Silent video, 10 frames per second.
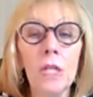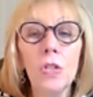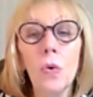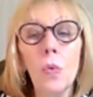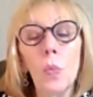
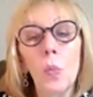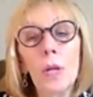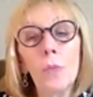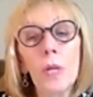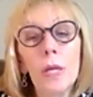So
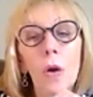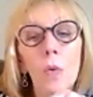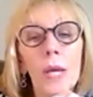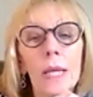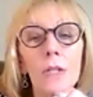when we
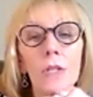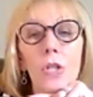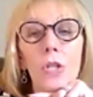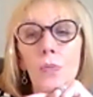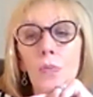go into
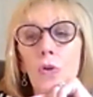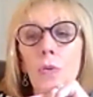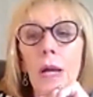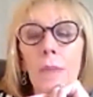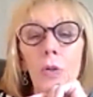the
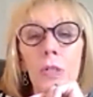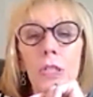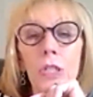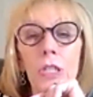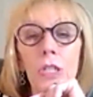room, I'm going
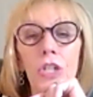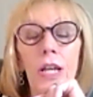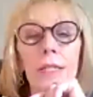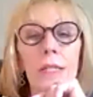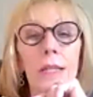to
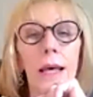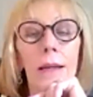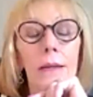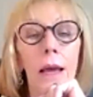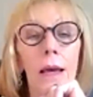suggest that
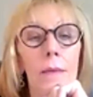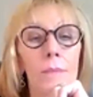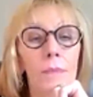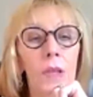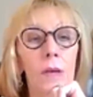
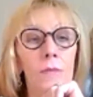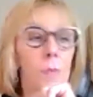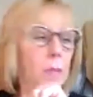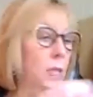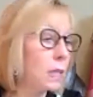
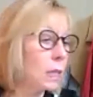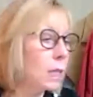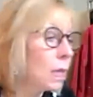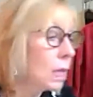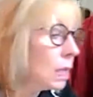everybody,
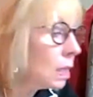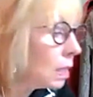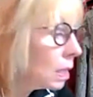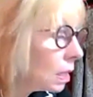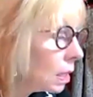
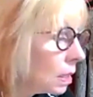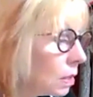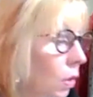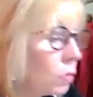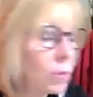
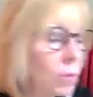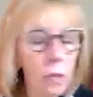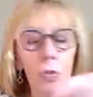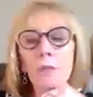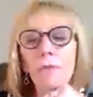
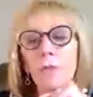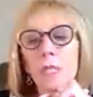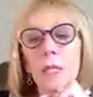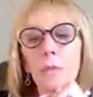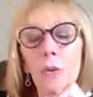we're good for
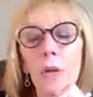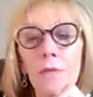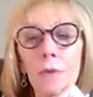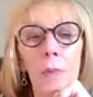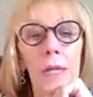time. So
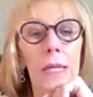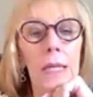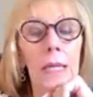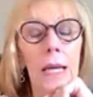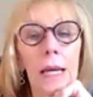
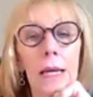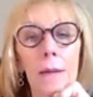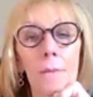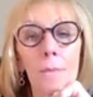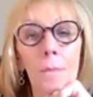everybody
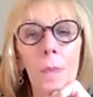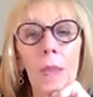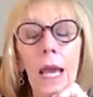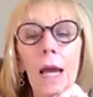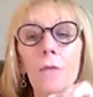
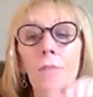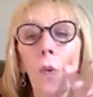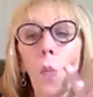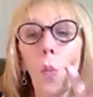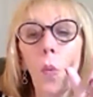have
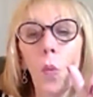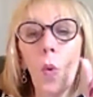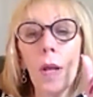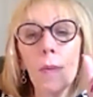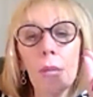
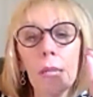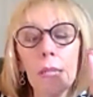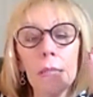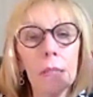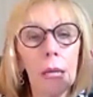1 minute.